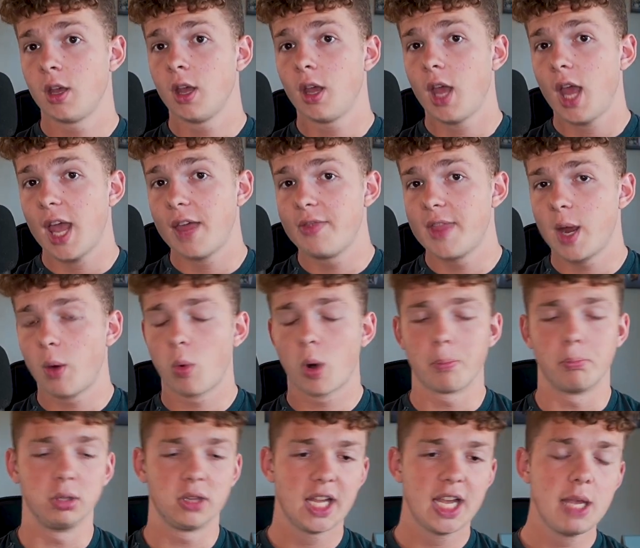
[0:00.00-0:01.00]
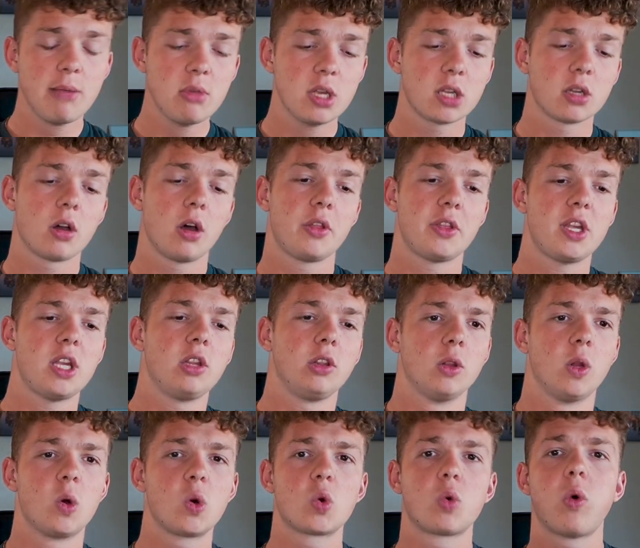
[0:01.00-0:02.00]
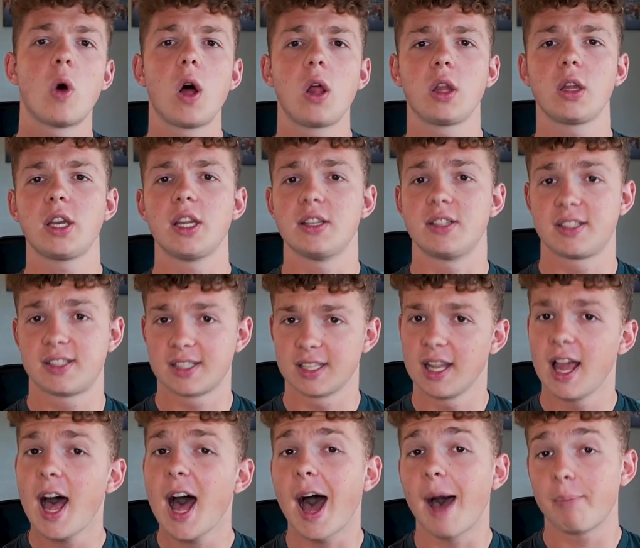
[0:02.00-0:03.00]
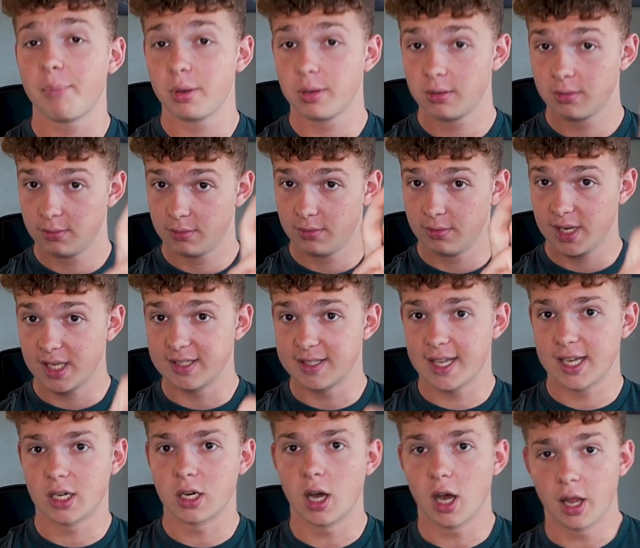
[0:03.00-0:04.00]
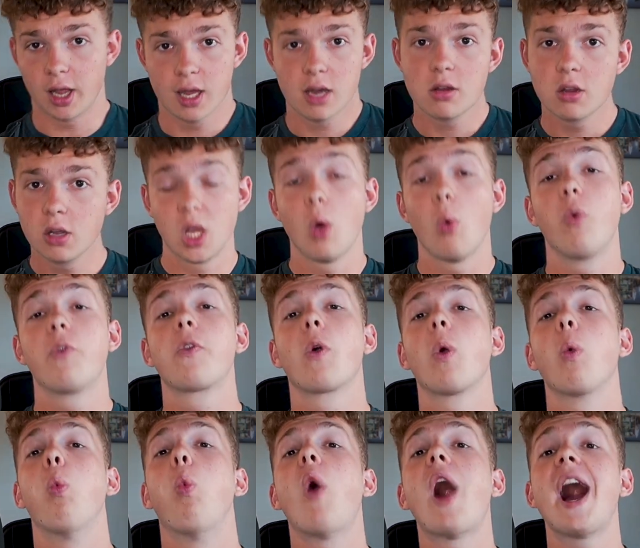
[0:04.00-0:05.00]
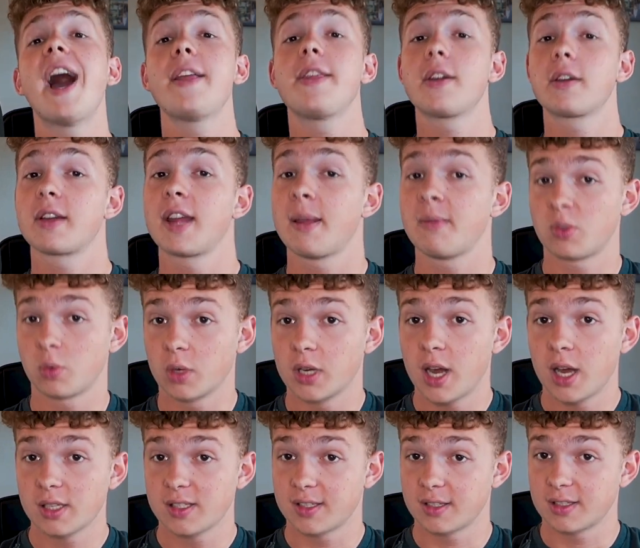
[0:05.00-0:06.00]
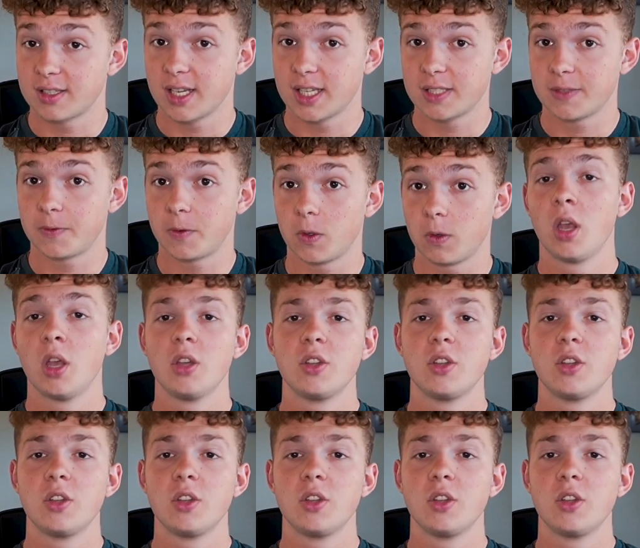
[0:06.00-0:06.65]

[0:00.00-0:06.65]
and they were blaming all the low quality slop, as they call it, for why their games were not successful.